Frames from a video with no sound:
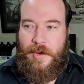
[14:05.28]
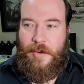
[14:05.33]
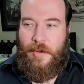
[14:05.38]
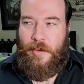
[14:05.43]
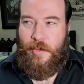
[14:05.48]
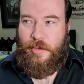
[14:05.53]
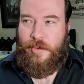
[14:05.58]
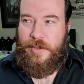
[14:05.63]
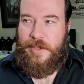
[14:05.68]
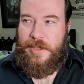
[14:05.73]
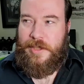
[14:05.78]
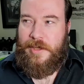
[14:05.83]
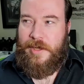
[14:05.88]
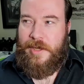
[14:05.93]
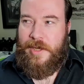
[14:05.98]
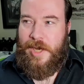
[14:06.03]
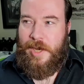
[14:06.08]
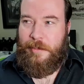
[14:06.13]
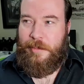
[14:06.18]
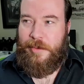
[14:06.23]
Only a
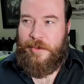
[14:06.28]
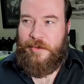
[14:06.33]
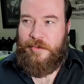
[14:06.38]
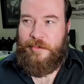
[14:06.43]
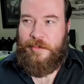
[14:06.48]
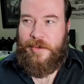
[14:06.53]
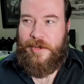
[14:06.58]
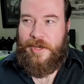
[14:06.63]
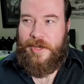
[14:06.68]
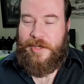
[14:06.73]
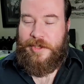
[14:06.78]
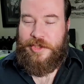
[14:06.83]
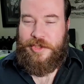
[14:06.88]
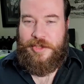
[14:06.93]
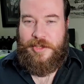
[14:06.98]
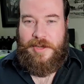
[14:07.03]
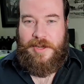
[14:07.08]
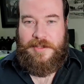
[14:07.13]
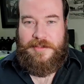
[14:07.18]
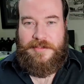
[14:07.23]
couple of my
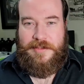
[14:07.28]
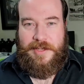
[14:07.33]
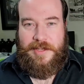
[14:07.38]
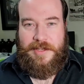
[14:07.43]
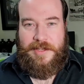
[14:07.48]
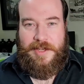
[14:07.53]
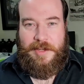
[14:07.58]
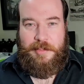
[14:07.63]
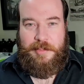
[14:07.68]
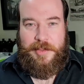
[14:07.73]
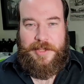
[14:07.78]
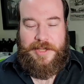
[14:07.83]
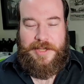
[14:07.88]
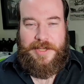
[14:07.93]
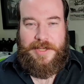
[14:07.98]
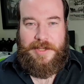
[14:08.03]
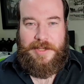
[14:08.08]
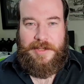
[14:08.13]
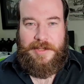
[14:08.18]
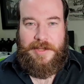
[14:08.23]
shots ended up
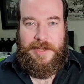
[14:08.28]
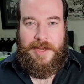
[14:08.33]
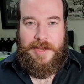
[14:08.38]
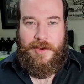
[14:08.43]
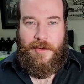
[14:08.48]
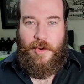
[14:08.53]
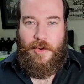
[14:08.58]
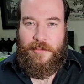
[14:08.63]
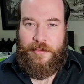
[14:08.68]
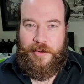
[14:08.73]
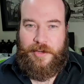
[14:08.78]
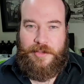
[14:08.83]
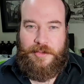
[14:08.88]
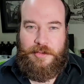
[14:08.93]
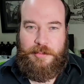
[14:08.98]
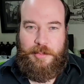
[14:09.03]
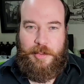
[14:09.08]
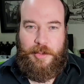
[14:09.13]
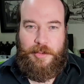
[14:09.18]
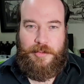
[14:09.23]
being
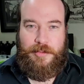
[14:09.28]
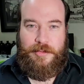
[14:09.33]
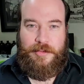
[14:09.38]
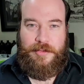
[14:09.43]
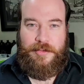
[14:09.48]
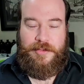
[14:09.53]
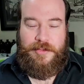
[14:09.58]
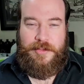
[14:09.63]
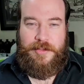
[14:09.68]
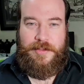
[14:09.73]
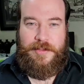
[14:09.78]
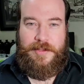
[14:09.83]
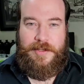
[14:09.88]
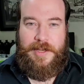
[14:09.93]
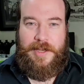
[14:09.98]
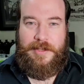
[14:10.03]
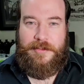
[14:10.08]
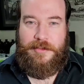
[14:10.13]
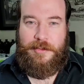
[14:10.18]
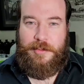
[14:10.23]
overexposed
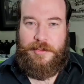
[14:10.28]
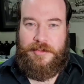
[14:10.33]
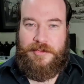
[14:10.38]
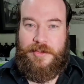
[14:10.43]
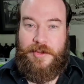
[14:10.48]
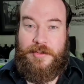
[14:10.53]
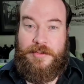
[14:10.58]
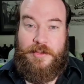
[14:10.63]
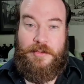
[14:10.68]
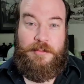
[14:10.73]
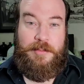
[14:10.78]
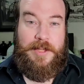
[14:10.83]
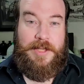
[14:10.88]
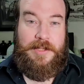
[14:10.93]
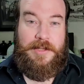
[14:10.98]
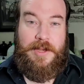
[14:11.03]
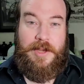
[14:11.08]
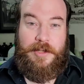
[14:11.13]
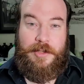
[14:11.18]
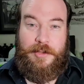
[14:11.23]
as a result of me
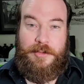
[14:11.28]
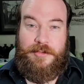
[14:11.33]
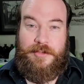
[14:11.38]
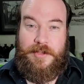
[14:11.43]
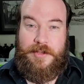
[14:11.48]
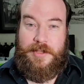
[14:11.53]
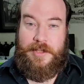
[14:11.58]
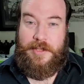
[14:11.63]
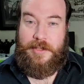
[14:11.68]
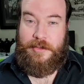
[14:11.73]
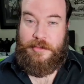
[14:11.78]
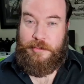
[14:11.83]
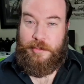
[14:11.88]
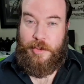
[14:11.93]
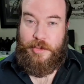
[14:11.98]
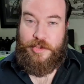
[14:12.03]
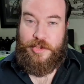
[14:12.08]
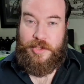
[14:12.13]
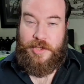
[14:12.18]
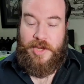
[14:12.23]
not using the
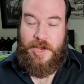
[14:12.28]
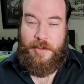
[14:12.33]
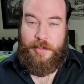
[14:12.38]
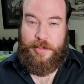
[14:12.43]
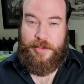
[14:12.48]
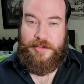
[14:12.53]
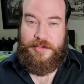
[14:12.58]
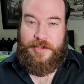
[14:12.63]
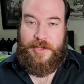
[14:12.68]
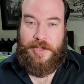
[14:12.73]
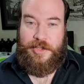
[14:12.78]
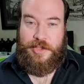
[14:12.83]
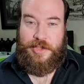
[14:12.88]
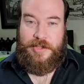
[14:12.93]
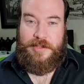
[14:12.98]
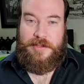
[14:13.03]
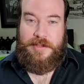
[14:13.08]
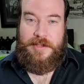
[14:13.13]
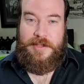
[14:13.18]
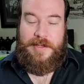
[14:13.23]
exposure
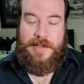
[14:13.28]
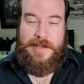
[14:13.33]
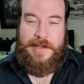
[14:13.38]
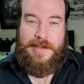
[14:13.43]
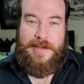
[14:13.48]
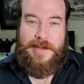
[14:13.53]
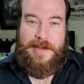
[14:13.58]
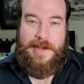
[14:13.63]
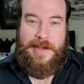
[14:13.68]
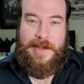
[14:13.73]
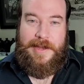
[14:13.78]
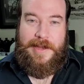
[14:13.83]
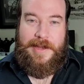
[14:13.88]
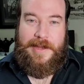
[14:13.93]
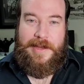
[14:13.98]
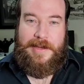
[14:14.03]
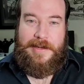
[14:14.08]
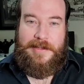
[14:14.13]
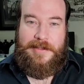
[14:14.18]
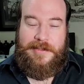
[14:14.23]
compensation,
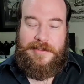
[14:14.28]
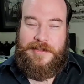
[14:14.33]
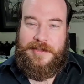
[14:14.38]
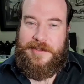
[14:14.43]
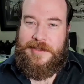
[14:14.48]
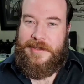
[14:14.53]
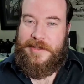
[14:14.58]
and